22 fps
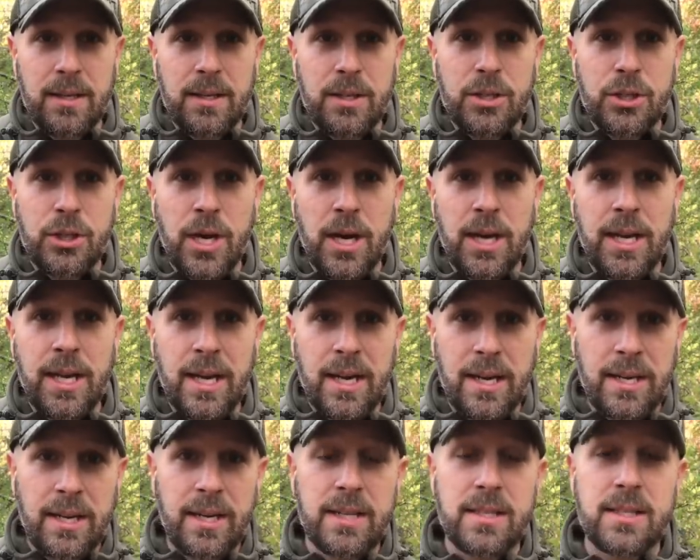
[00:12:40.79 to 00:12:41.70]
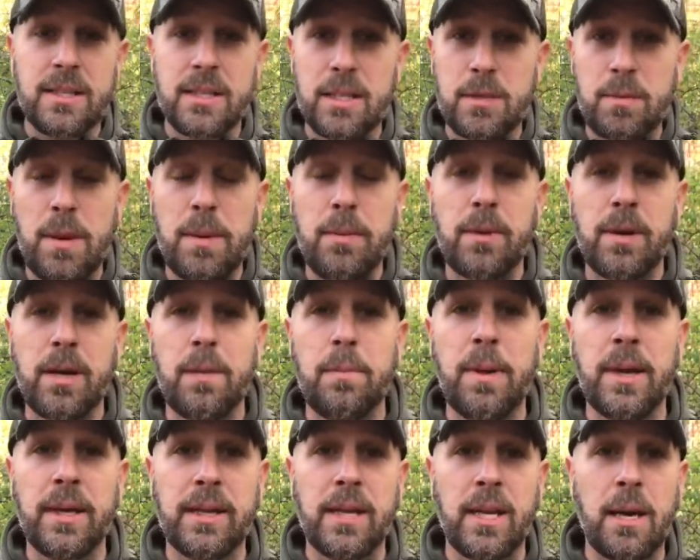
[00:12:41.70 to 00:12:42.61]
shining at a distance, people can
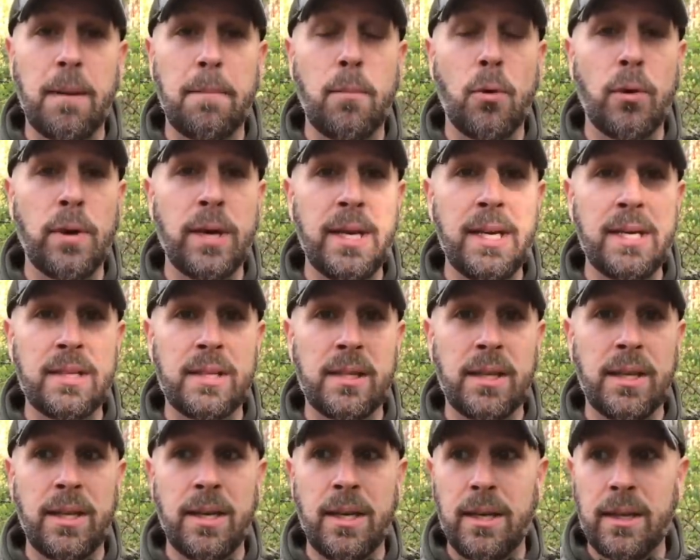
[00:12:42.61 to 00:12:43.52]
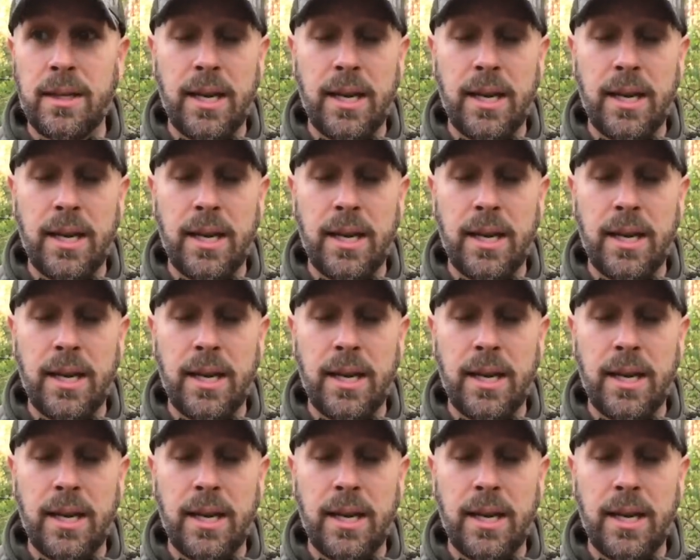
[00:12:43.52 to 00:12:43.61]
pick that up more easily